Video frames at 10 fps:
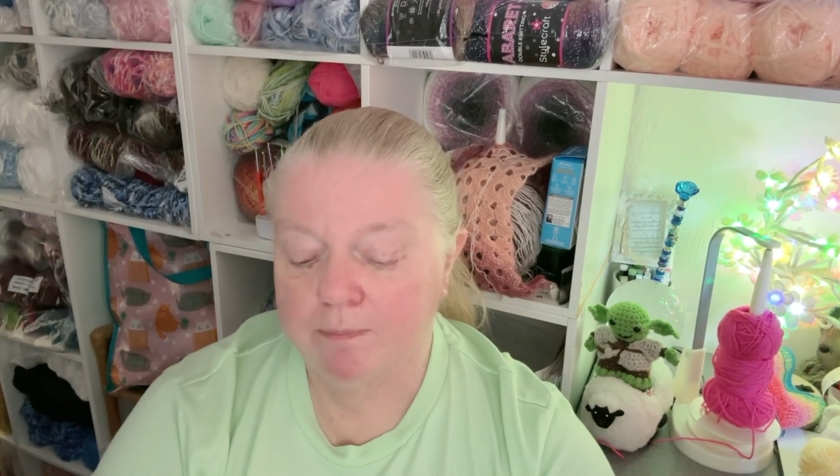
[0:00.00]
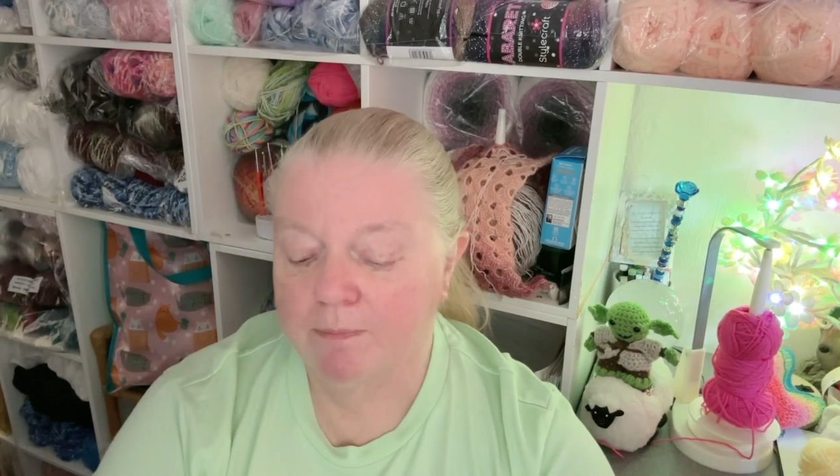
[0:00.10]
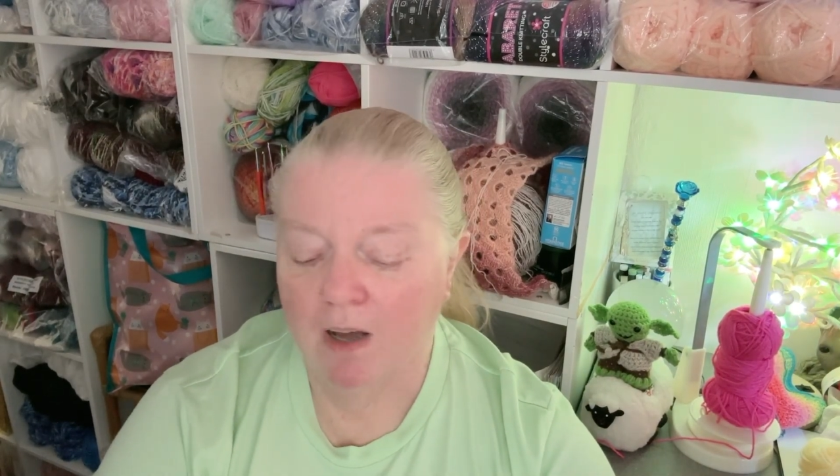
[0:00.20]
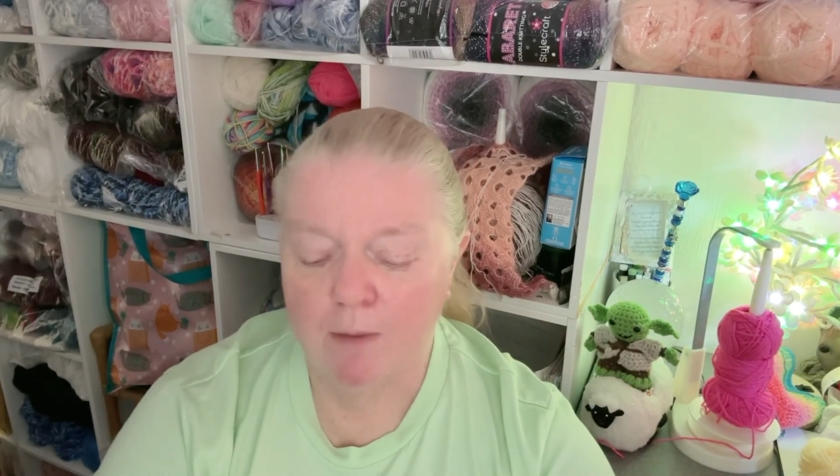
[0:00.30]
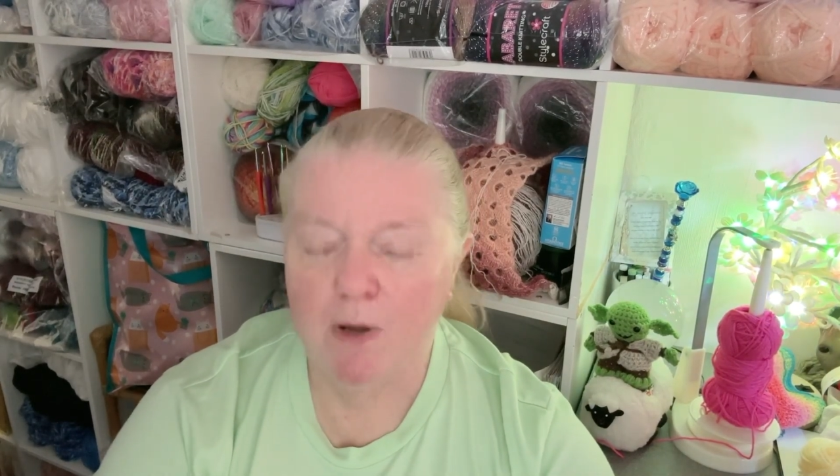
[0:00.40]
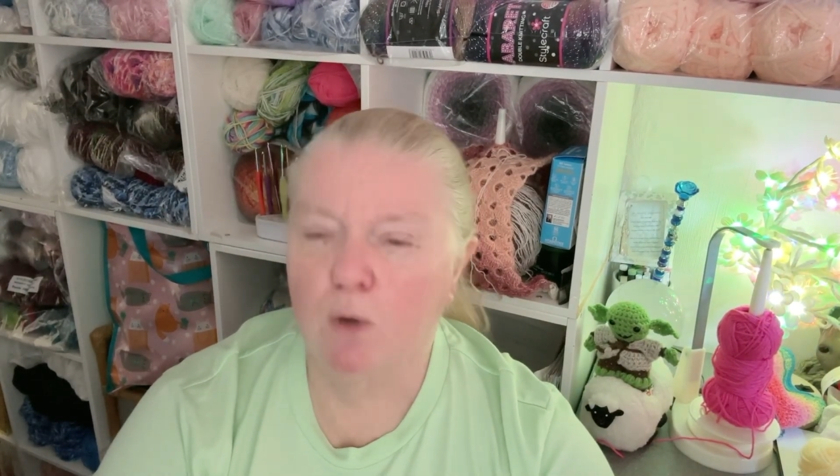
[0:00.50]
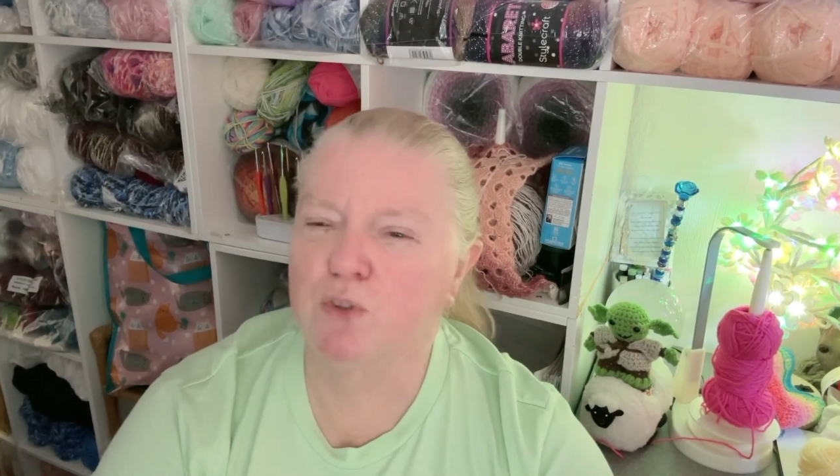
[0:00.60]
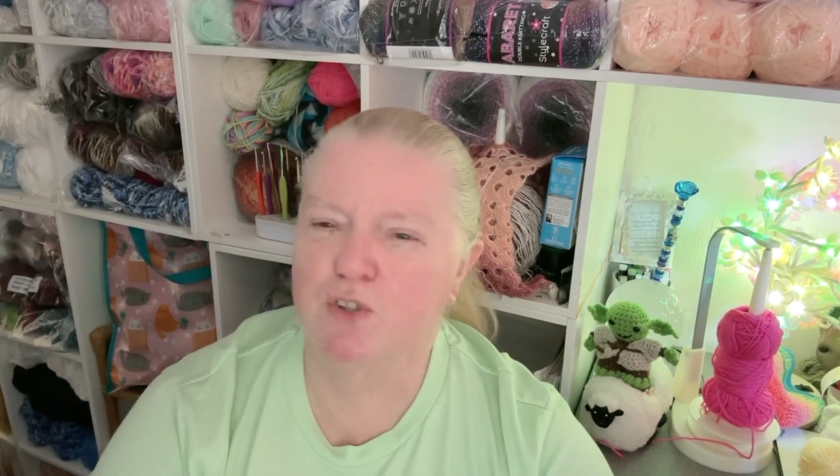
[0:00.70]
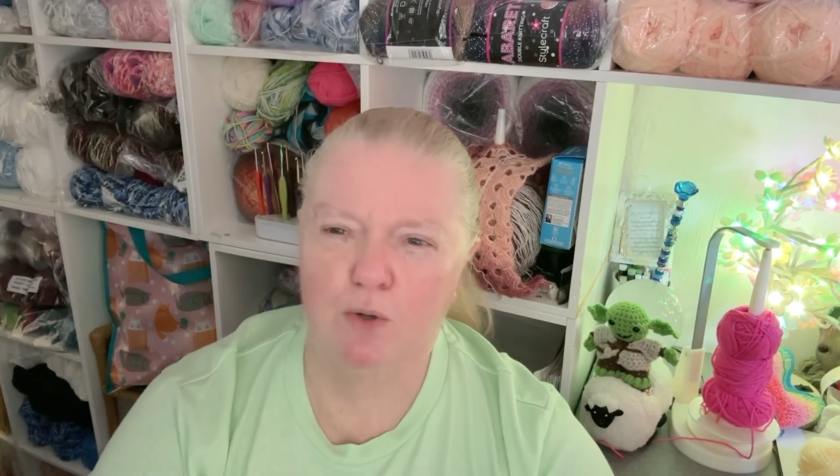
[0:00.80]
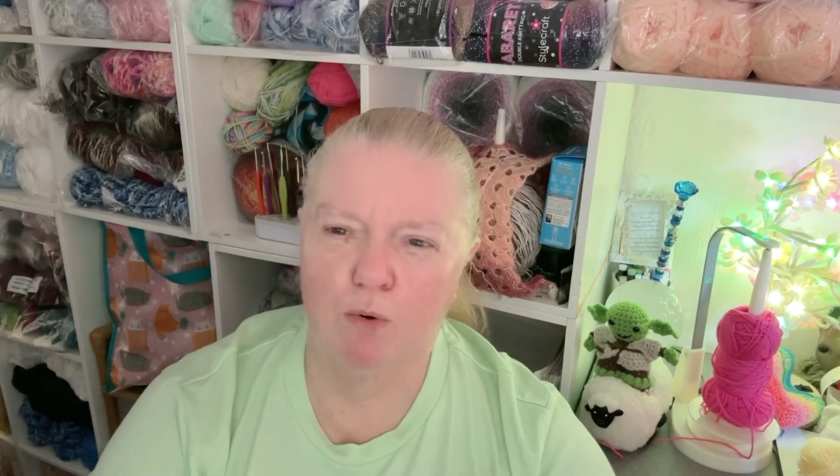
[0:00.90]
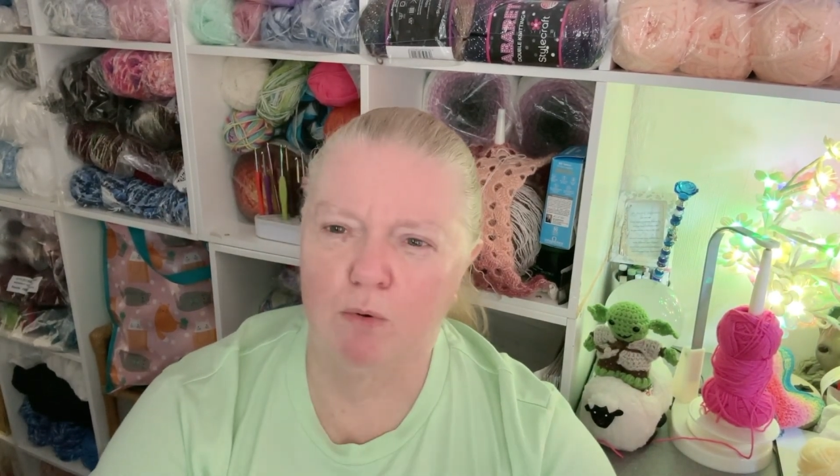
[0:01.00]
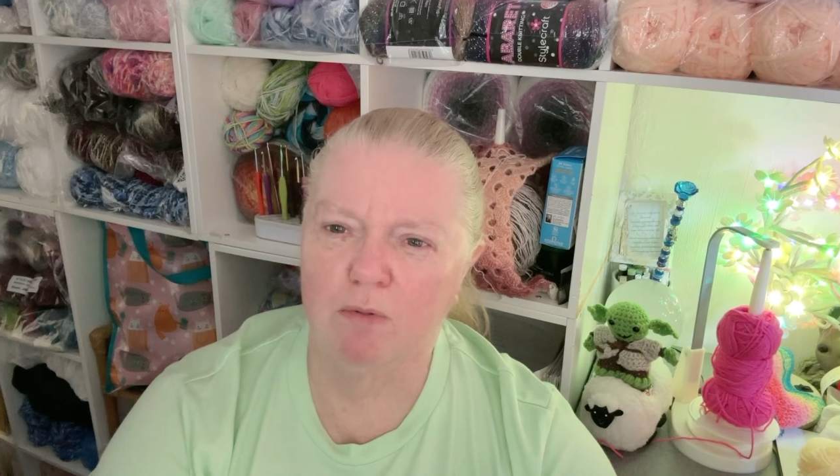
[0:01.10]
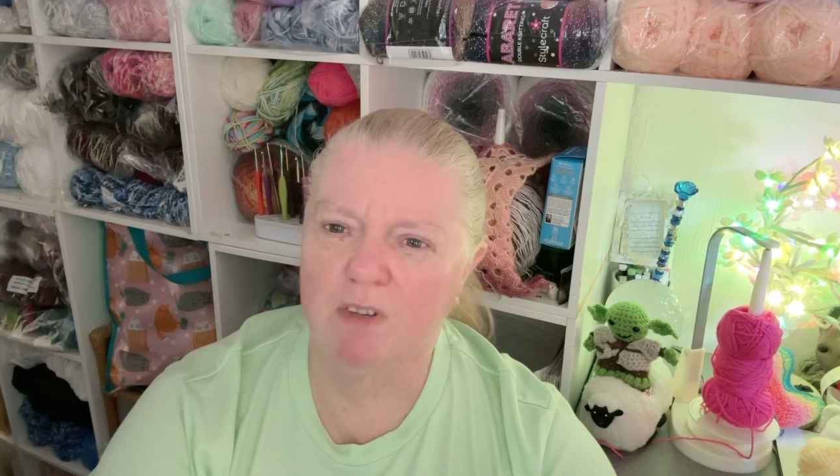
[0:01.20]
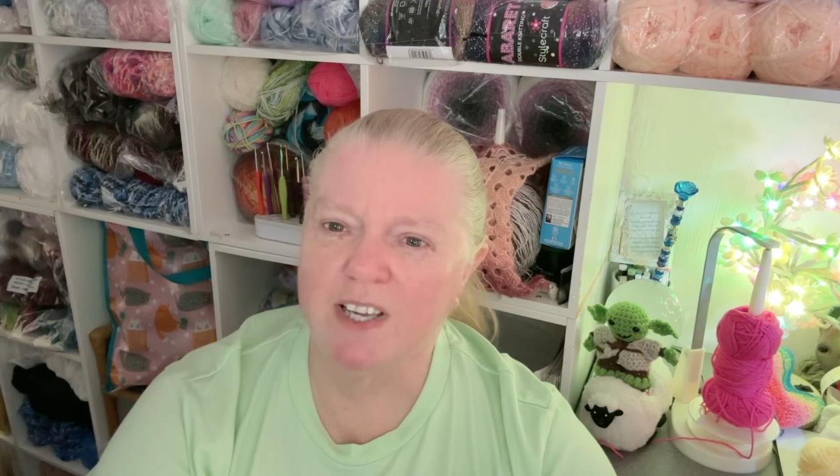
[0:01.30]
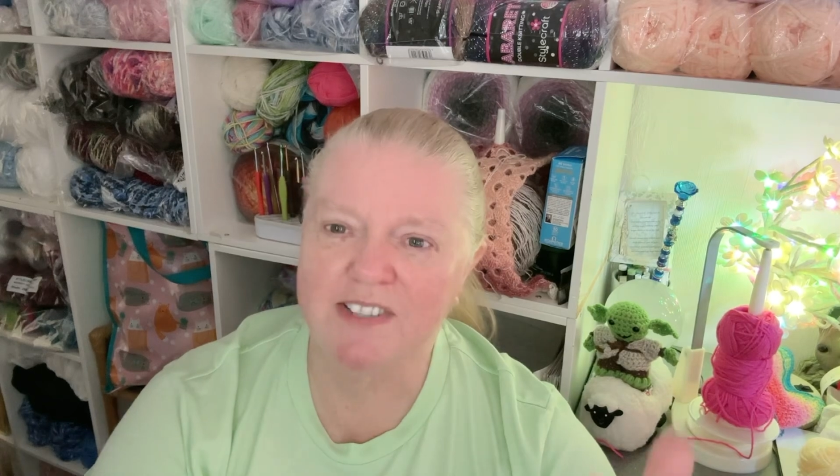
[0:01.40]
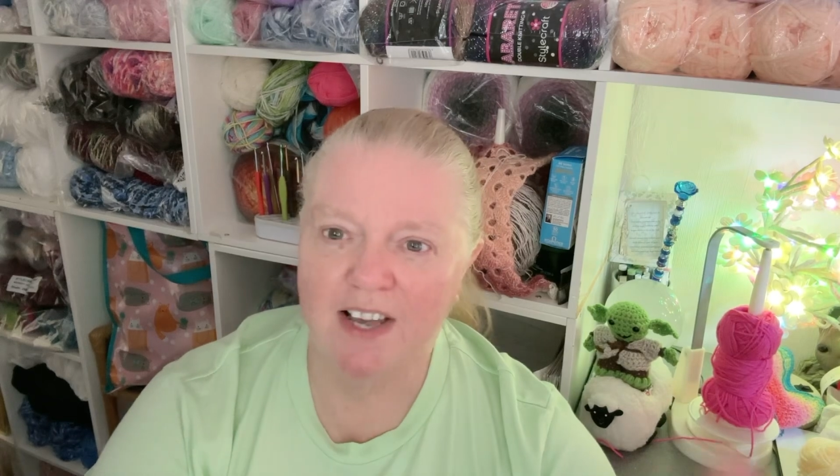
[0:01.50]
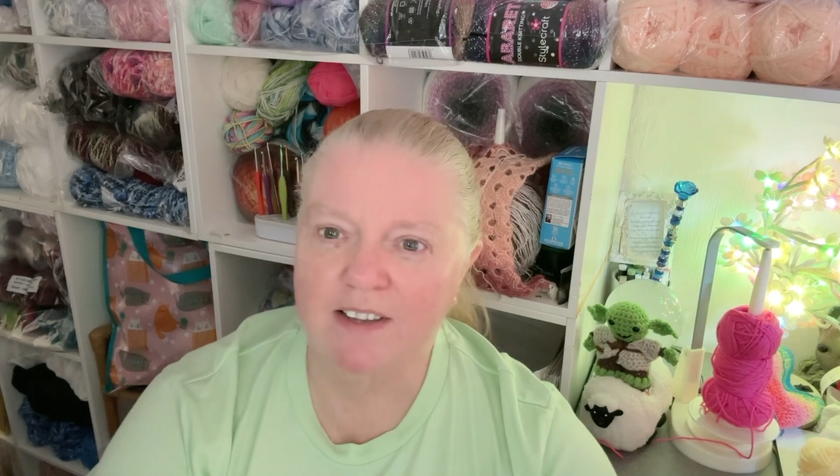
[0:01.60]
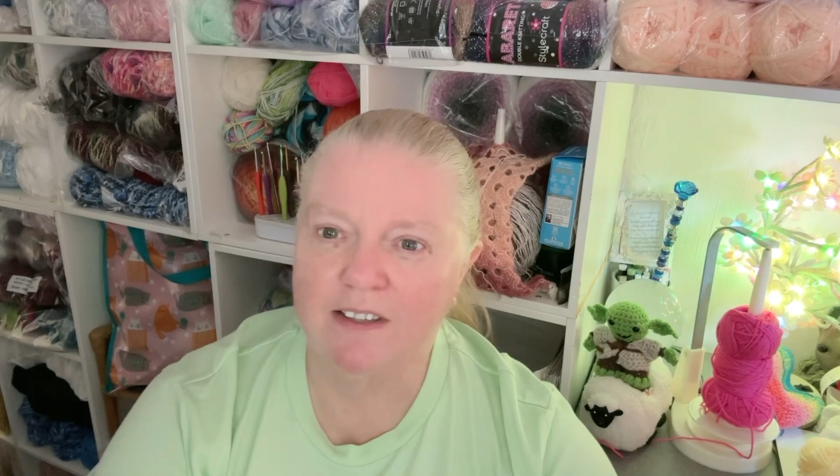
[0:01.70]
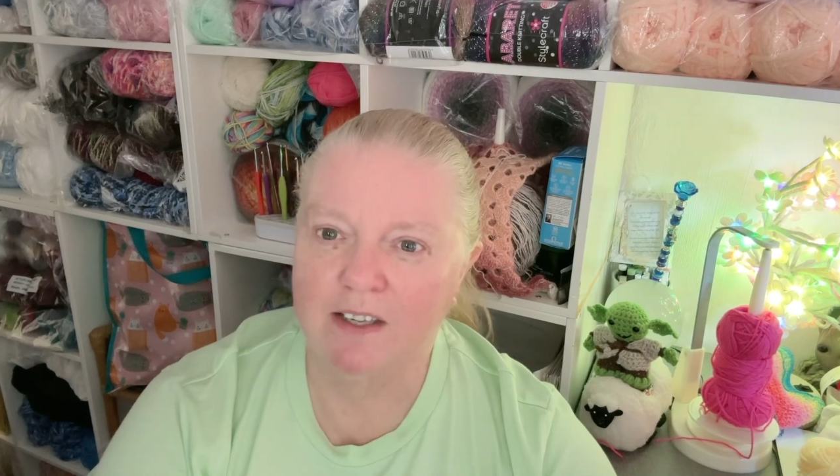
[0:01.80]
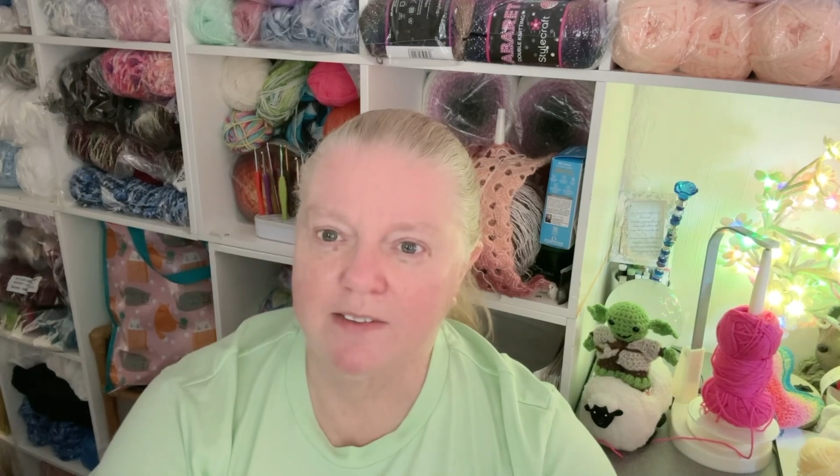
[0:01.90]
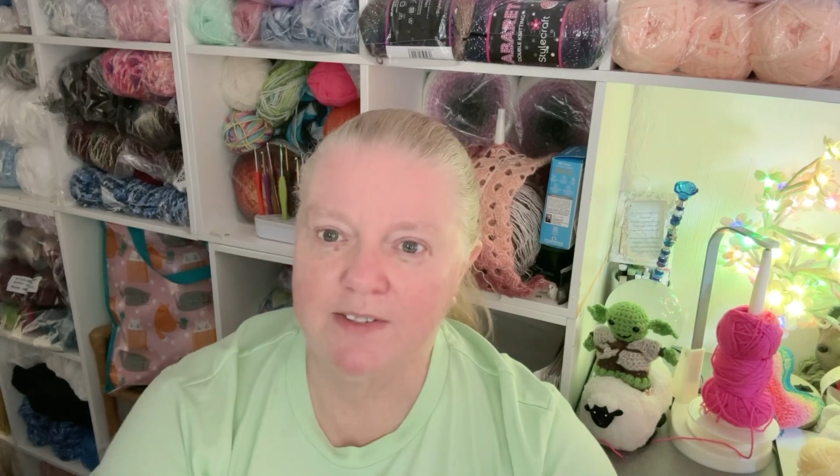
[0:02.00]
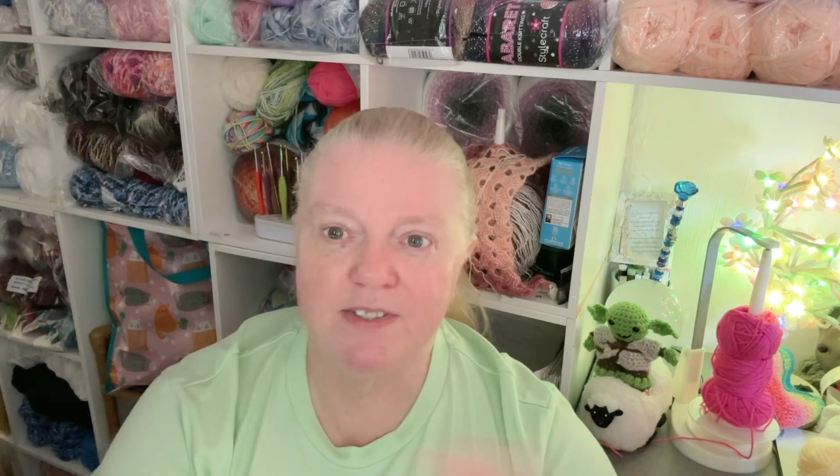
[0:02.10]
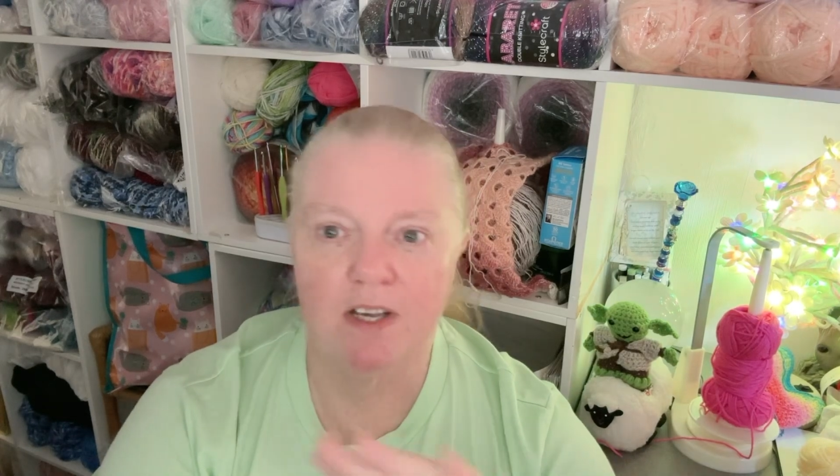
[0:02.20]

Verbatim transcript: I'm old school, it's Atkins.